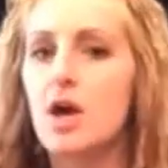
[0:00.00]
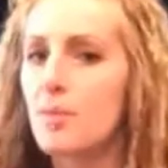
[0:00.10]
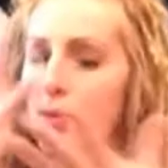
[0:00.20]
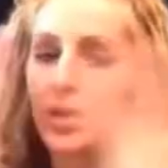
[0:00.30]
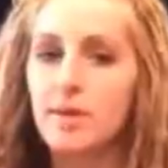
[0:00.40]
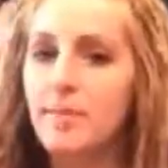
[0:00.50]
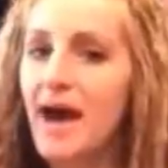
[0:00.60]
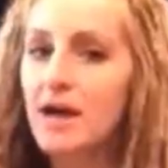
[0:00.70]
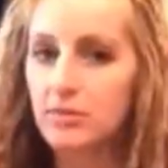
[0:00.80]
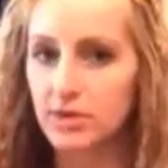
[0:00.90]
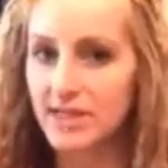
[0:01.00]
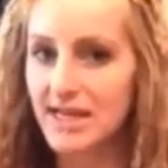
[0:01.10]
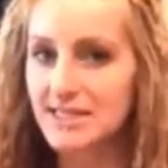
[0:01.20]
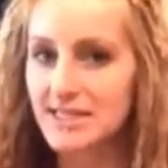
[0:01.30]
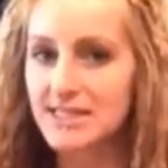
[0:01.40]
put it back real
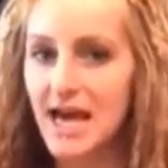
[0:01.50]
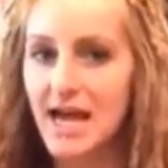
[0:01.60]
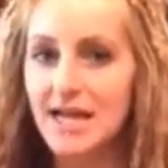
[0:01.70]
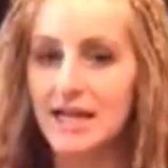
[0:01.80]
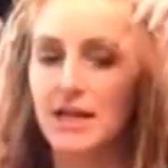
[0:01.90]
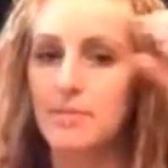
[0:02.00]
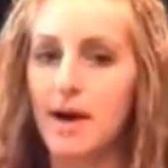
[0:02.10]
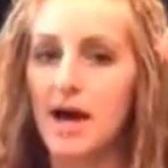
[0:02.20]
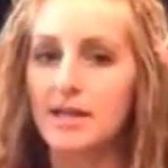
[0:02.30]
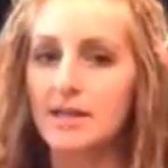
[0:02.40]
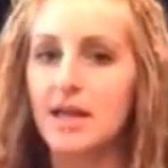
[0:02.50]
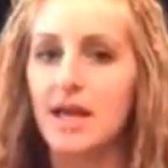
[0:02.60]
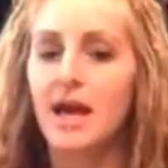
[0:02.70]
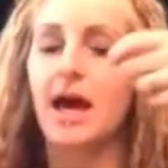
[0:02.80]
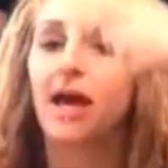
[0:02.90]
nice and tight in a bun
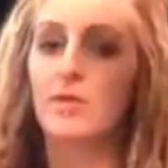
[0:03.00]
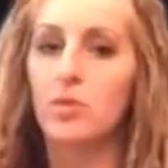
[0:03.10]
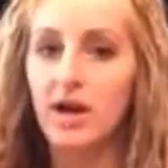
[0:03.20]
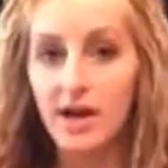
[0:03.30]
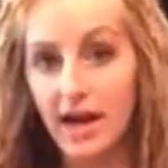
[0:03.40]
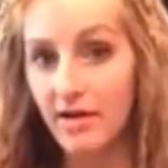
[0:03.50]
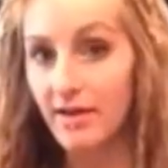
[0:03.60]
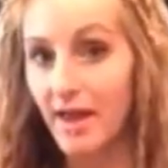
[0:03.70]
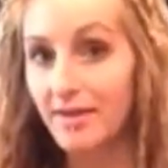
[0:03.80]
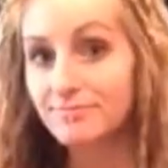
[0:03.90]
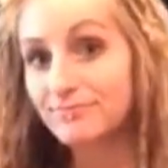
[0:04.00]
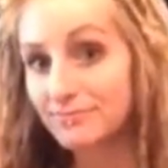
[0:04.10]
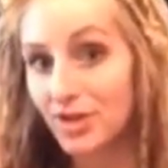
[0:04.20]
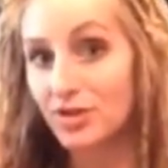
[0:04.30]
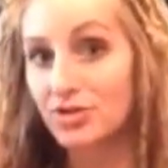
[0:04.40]
and wear a hairnet.
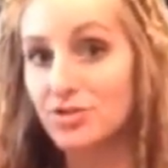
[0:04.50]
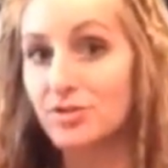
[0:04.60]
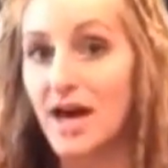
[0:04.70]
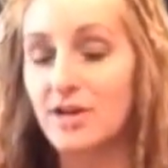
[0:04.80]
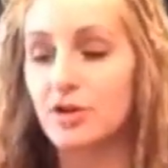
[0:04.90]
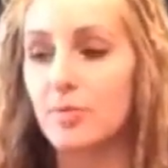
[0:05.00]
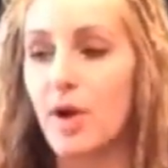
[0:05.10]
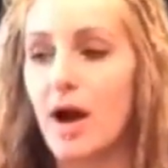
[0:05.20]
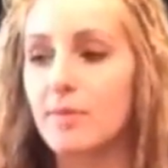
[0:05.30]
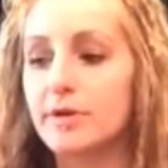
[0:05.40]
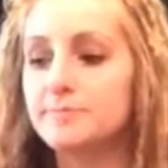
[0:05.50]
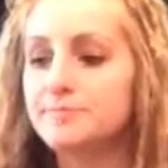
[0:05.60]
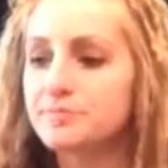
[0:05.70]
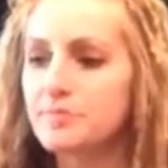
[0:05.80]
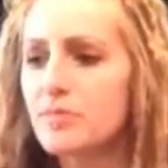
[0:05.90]
You could do that, no problem.